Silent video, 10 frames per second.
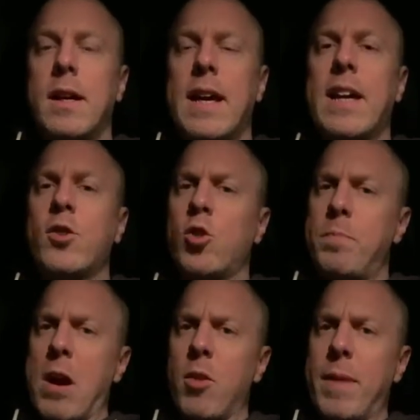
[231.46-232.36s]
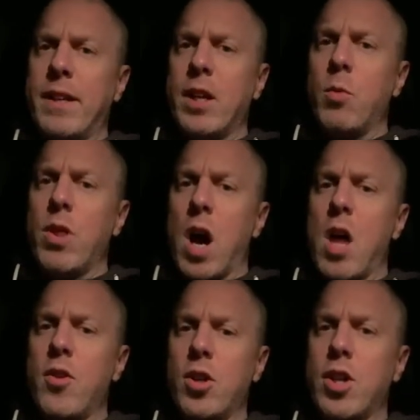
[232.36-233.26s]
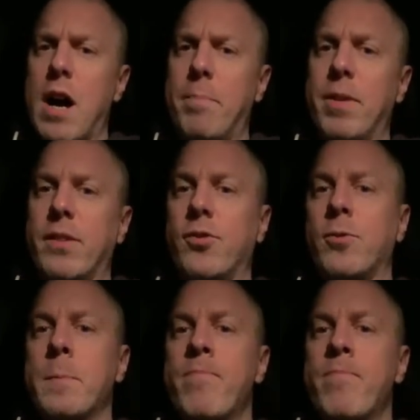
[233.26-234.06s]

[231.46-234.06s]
experimenting with other topics.